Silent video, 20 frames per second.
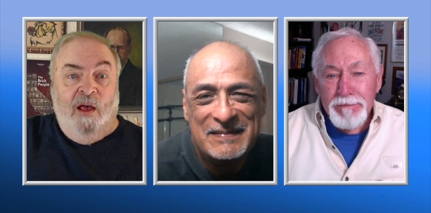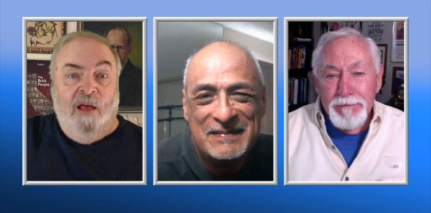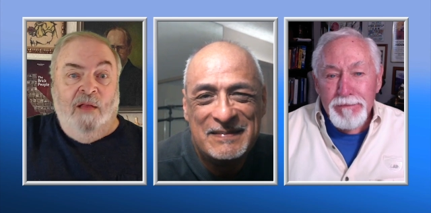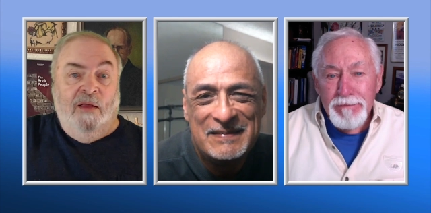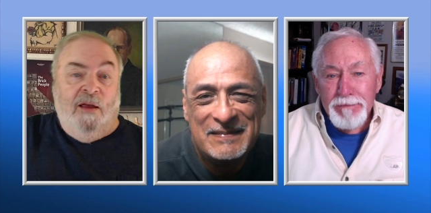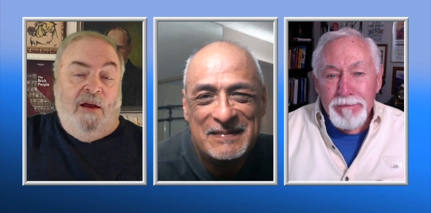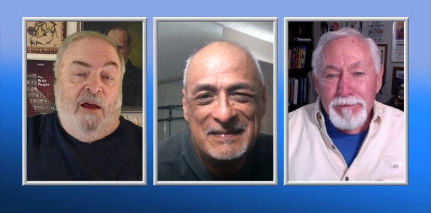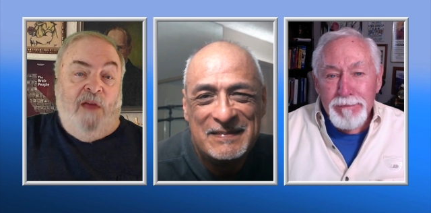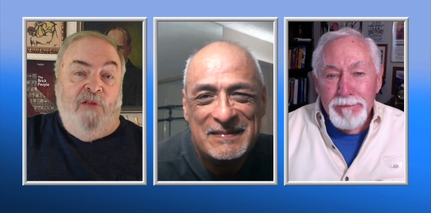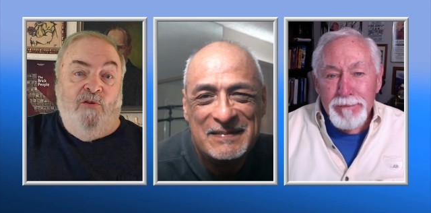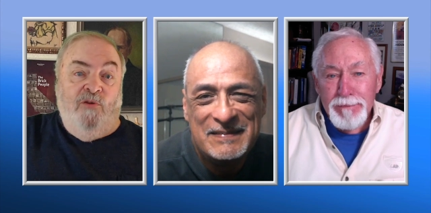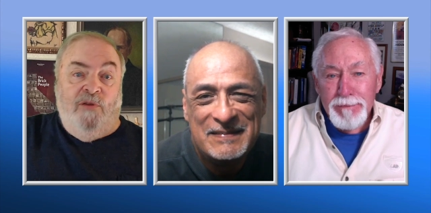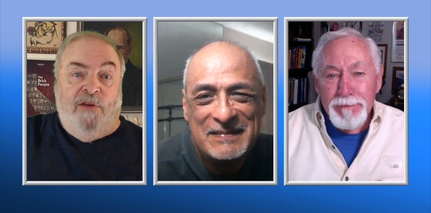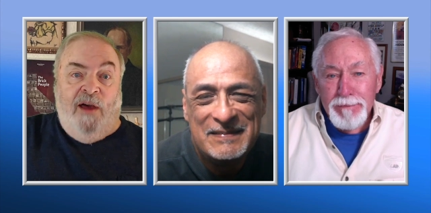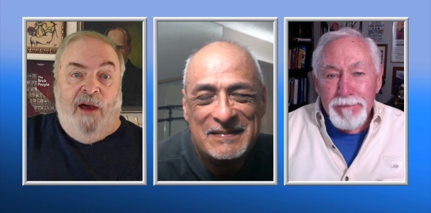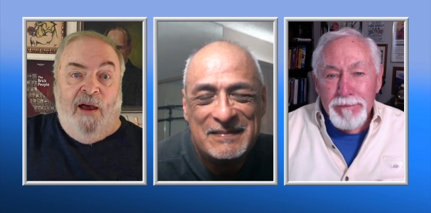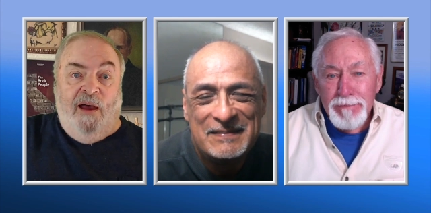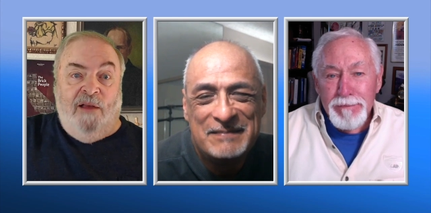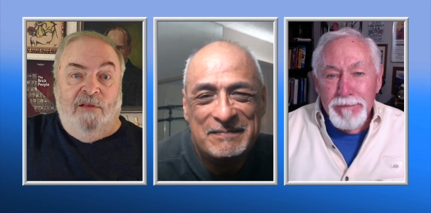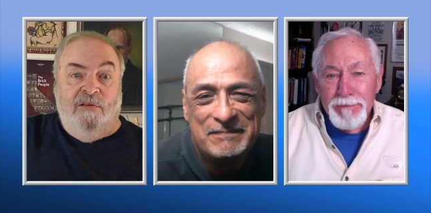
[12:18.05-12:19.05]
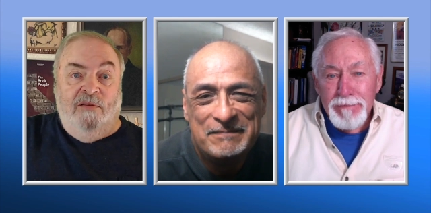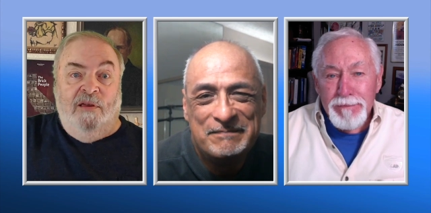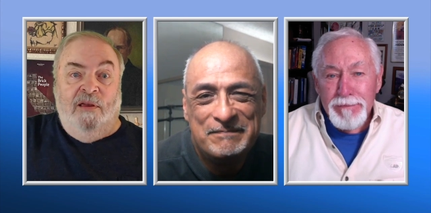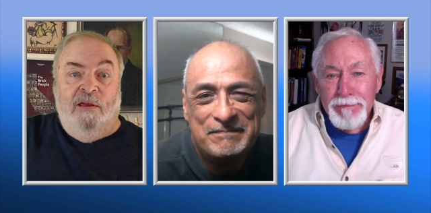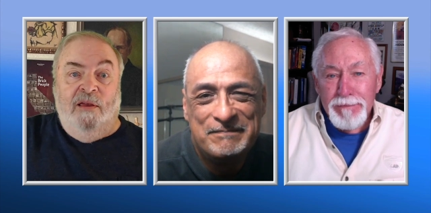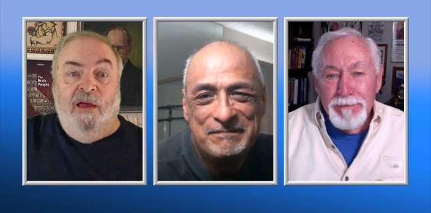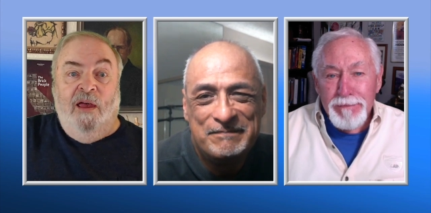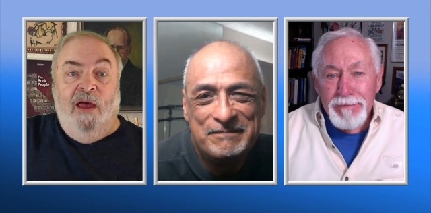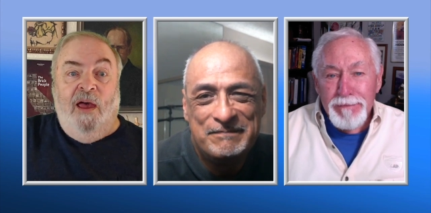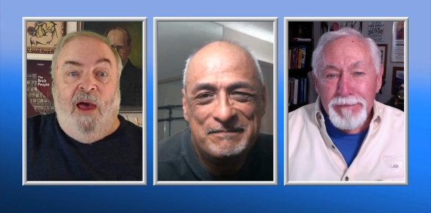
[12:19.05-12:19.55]
Speaker 1: Like I knew
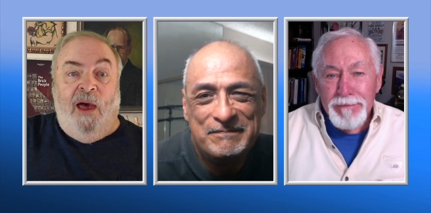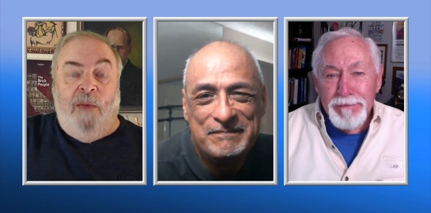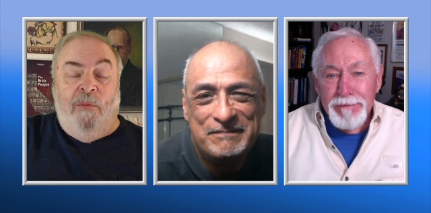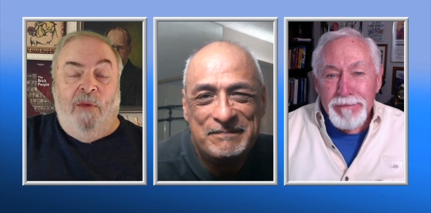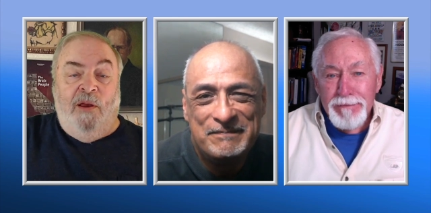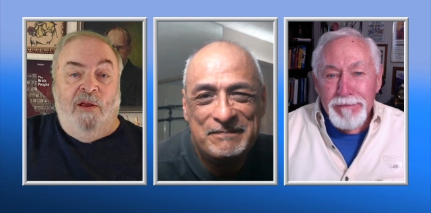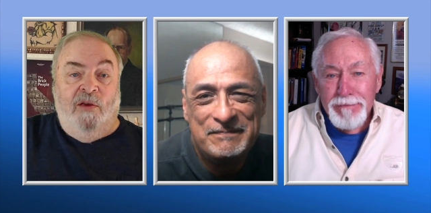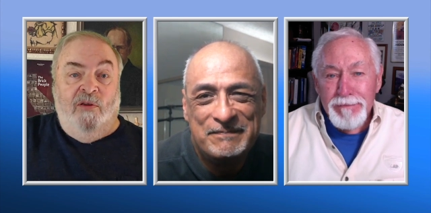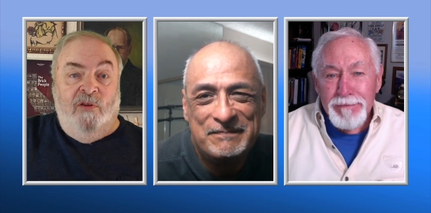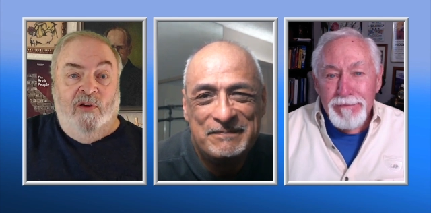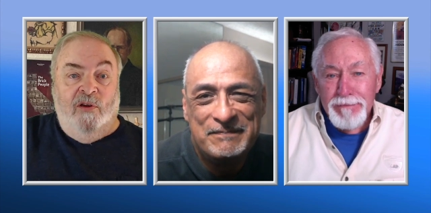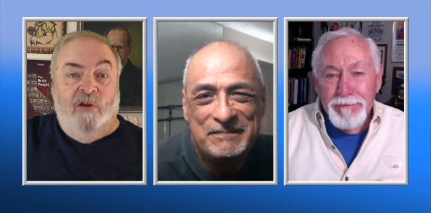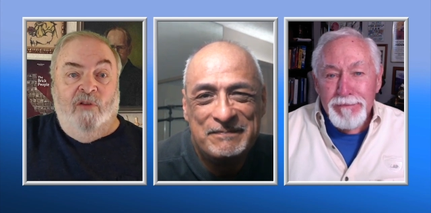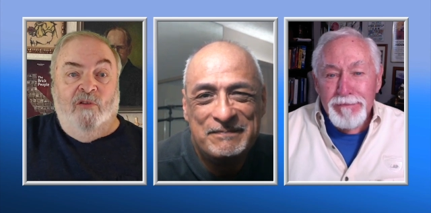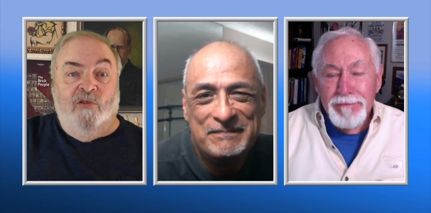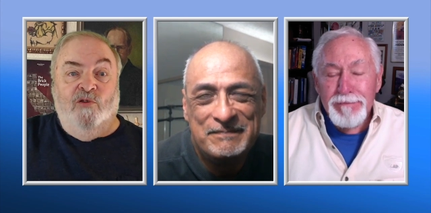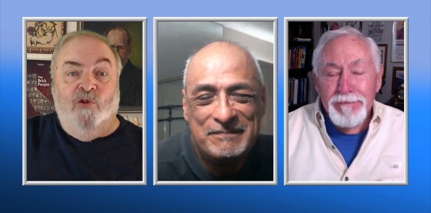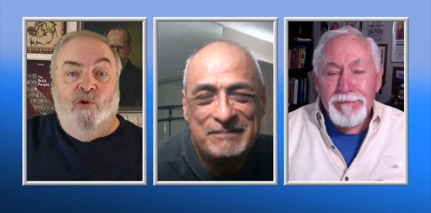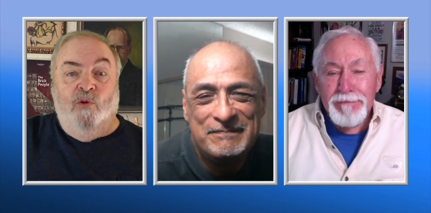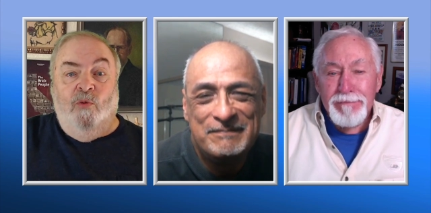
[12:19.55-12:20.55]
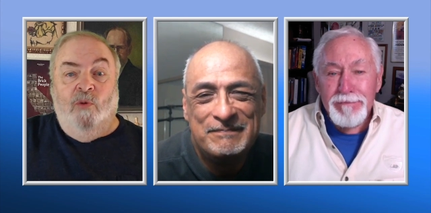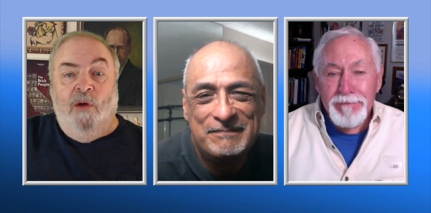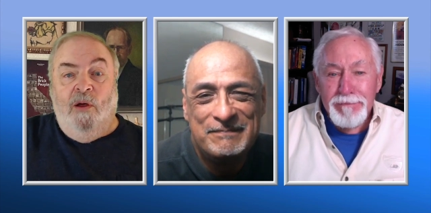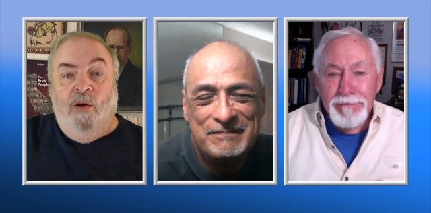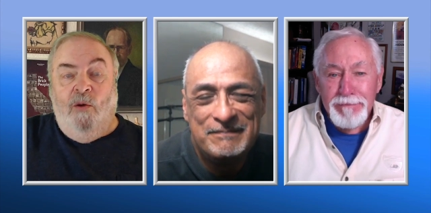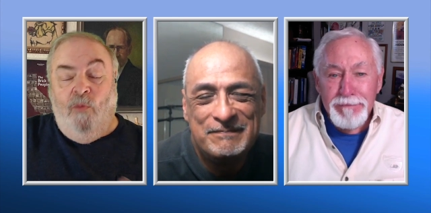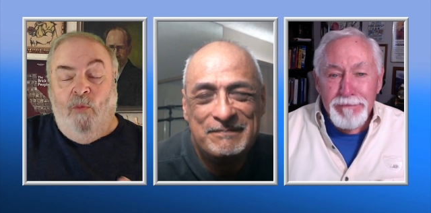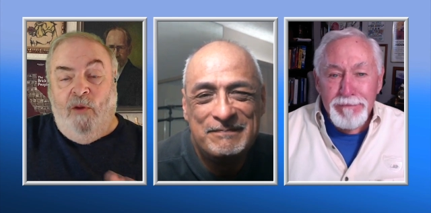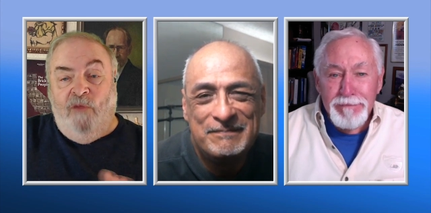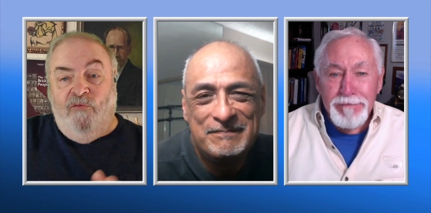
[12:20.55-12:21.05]
Cagney and many of the others who
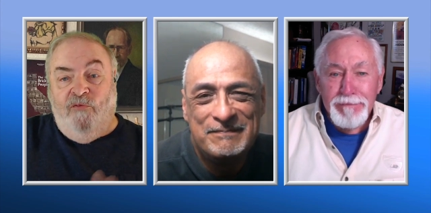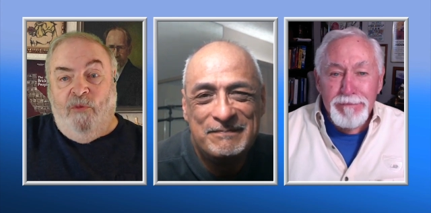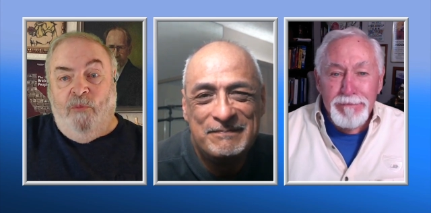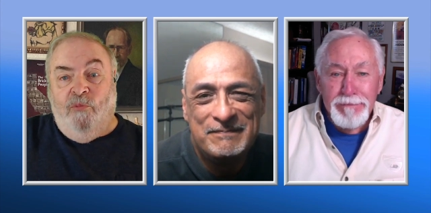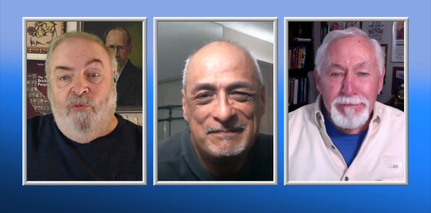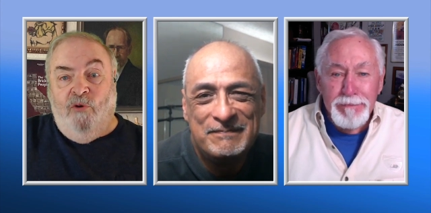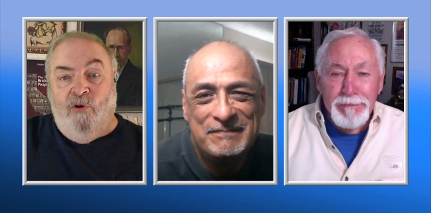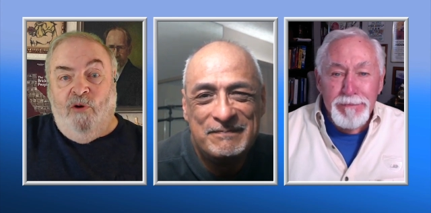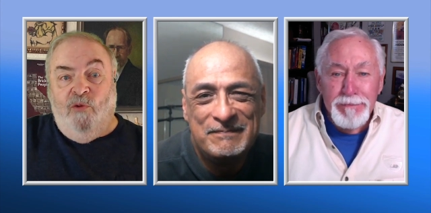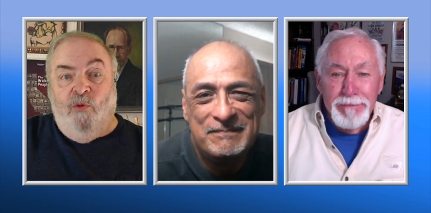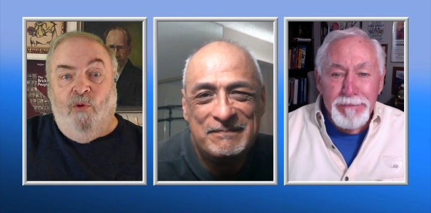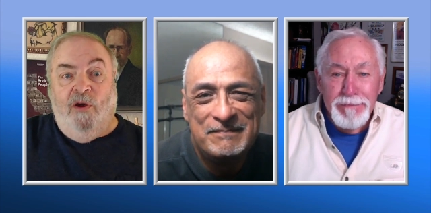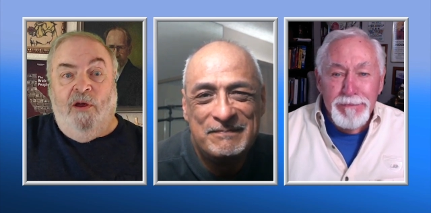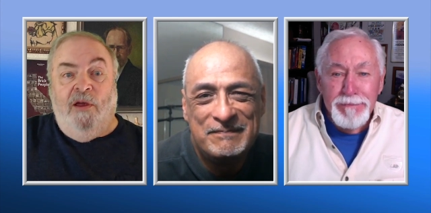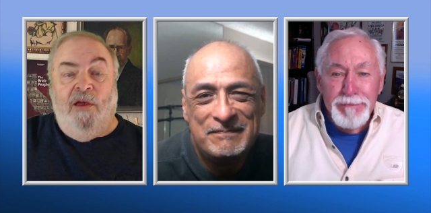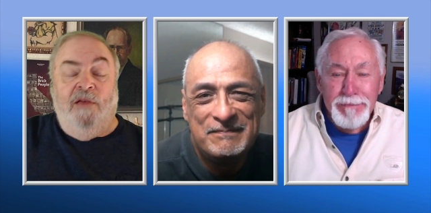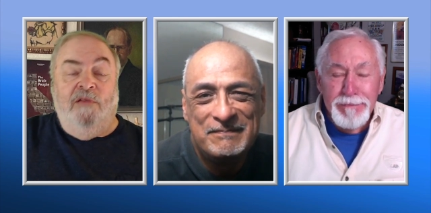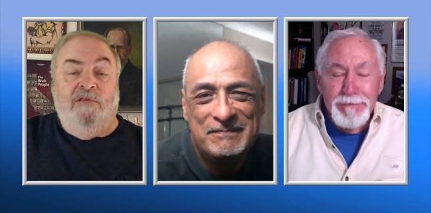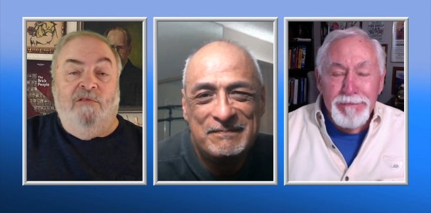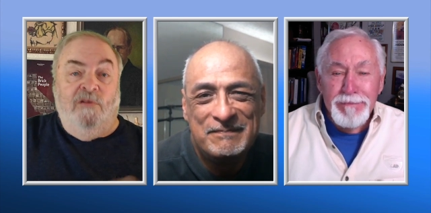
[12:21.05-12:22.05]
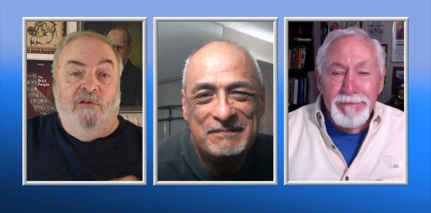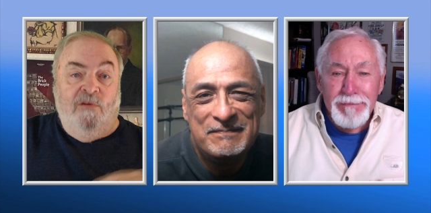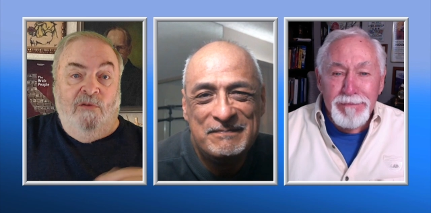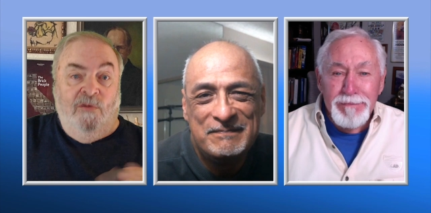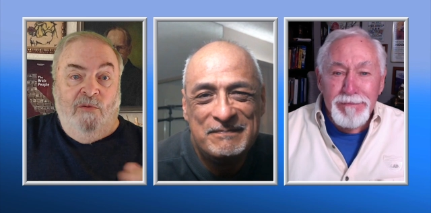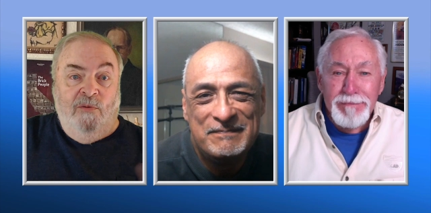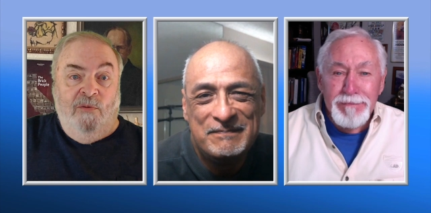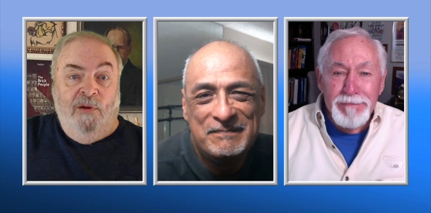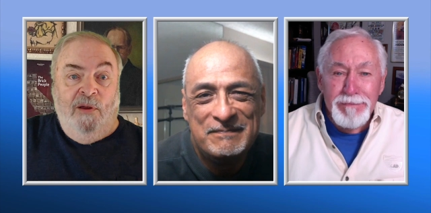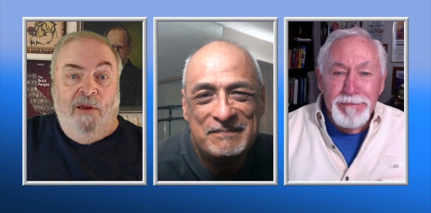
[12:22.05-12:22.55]
went from Broadway
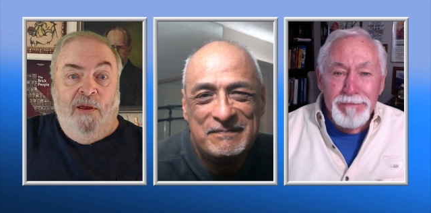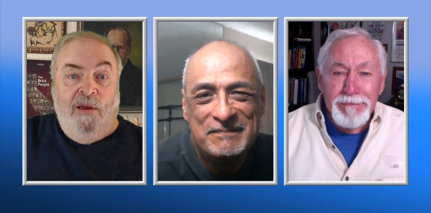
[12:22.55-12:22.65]
to